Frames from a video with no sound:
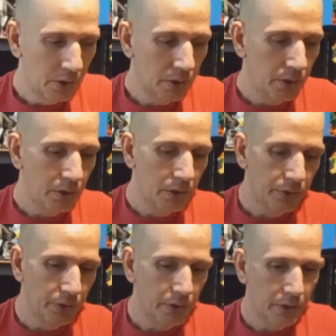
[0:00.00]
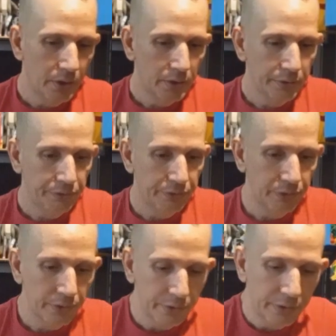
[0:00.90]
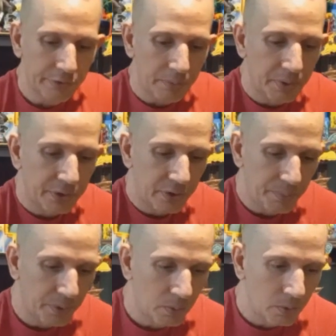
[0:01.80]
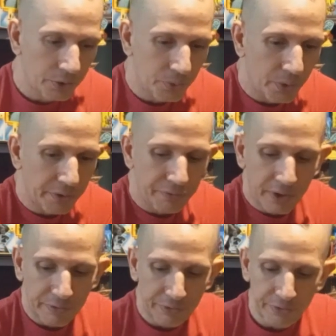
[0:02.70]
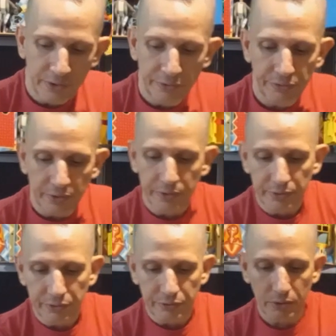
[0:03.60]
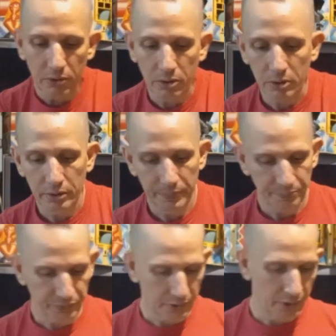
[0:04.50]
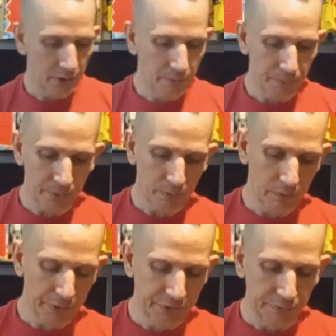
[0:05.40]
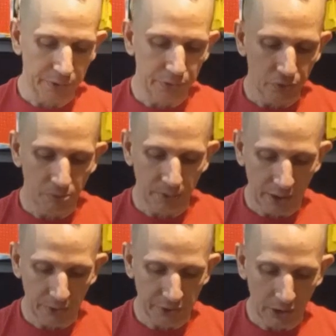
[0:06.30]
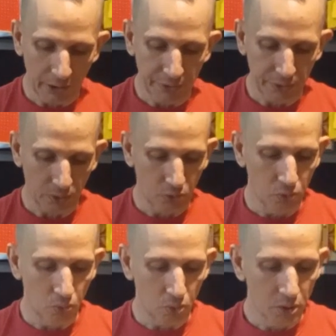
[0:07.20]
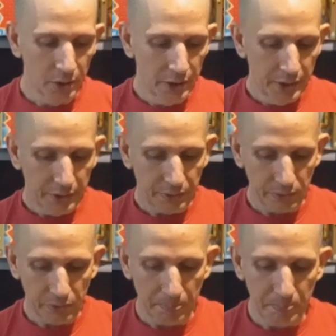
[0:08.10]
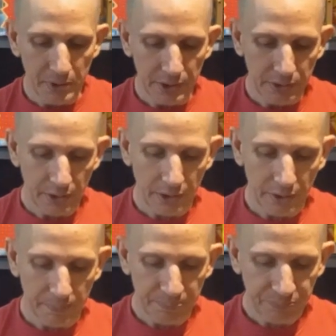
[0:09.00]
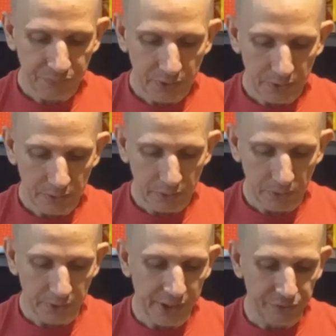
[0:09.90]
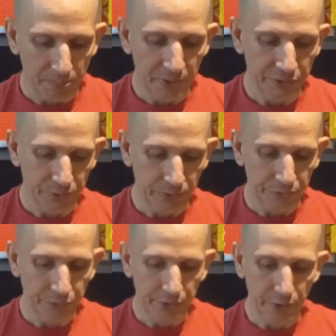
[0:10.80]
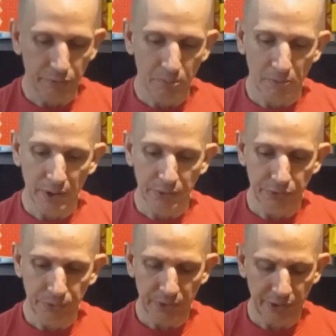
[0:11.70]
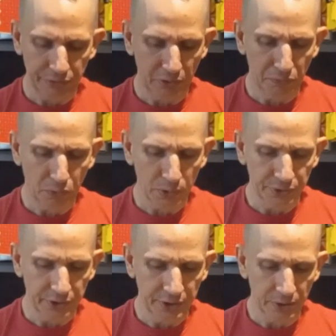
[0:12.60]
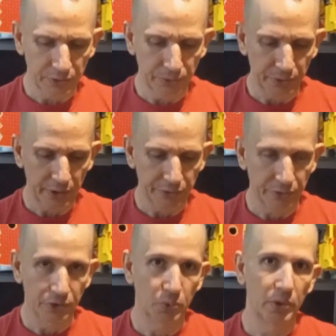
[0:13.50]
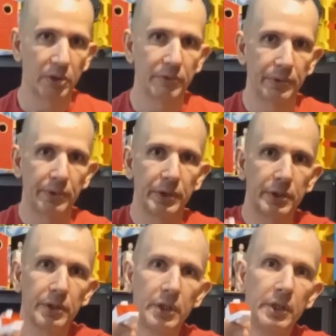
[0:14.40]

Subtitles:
And let's see, these I picked up, they were only 25 cents, and these are, they're relatively new, but I don't care, I think they're cool. They're little mini, little laser pistols, and they're from around 2014 or 2012, I think.